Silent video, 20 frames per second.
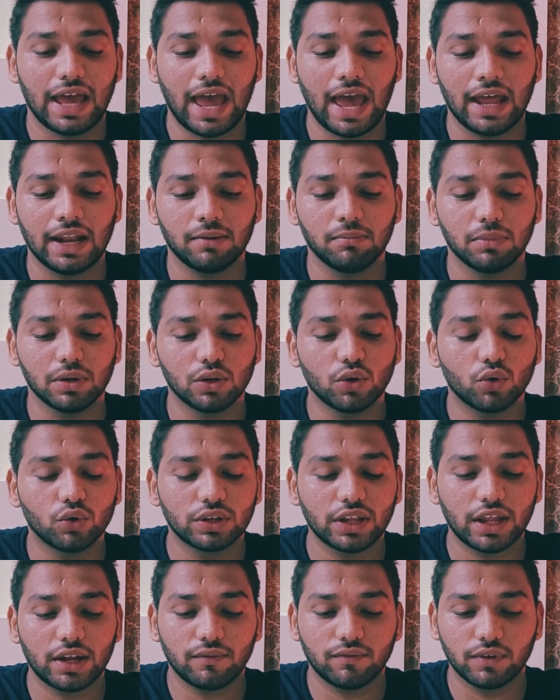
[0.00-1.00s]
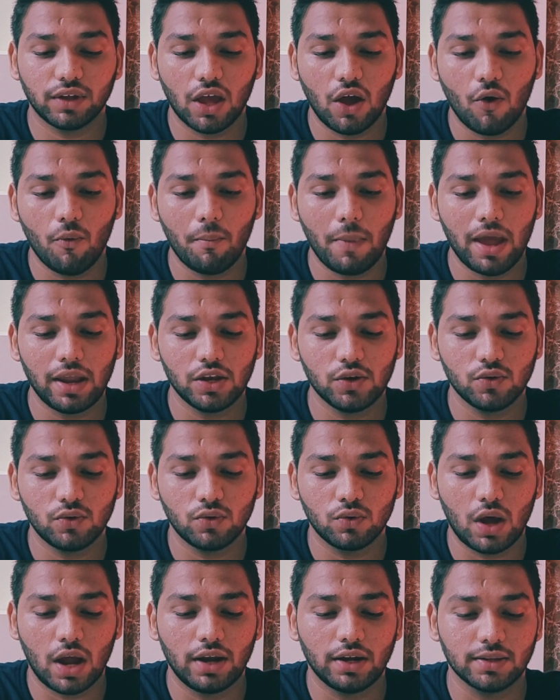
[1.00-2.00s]
and below that we have
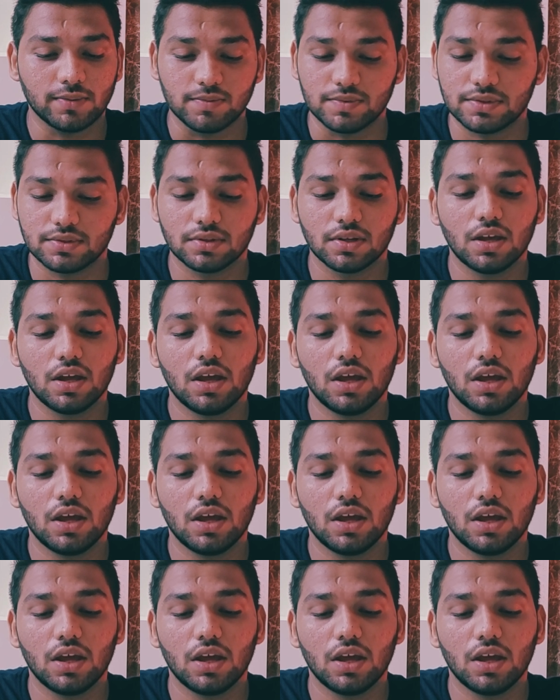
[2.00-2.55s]
menu items.